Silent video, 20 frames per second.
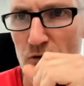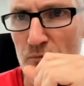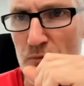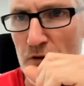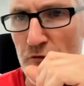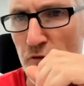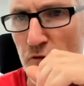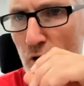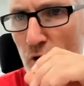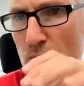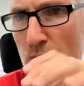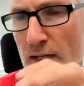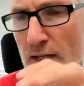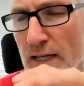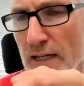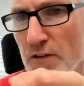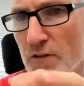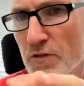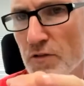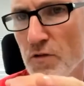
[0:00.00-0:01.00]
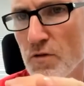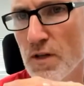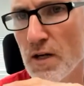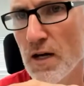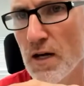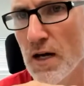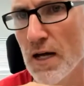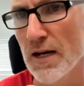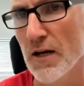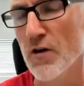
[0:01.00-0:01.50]
before we get to
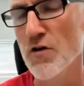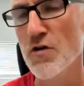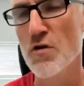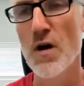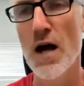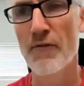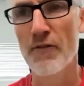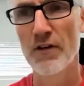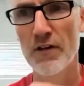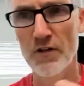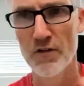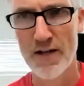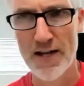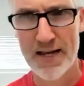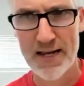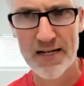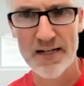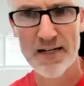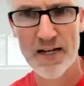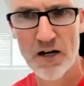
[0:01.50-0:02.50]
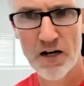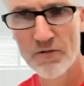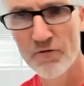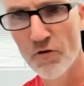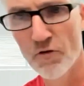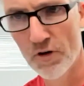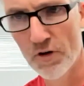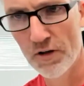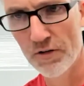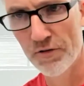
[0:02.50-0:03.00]
the, I know you have a little handout
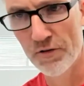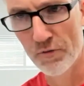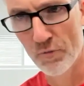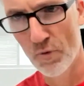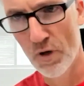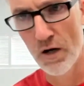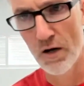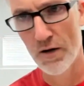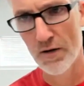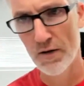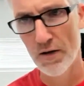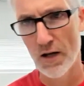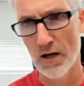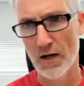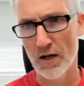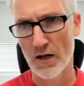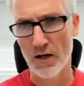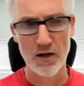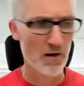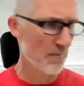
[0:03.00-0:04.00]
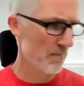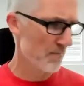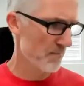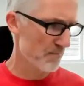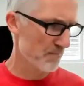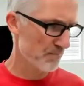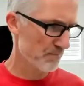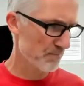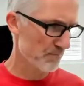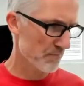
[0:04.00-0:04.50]
for us as well, and um,
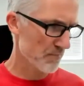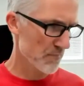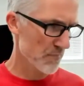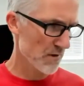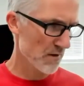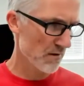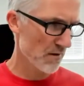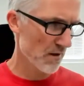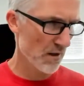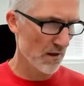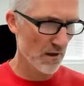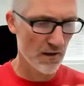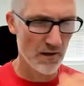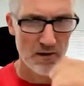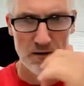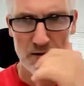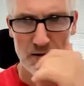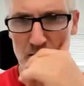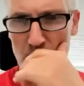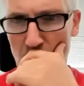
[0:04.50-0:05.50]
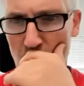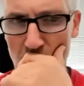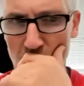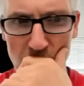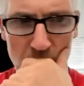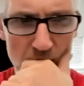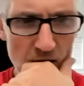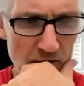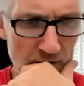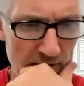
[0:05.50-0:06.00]
uh, I'll,
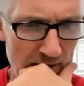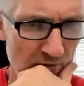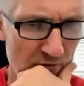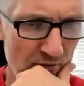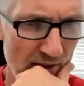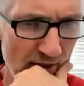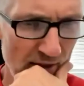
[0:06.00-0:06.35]
I'll, get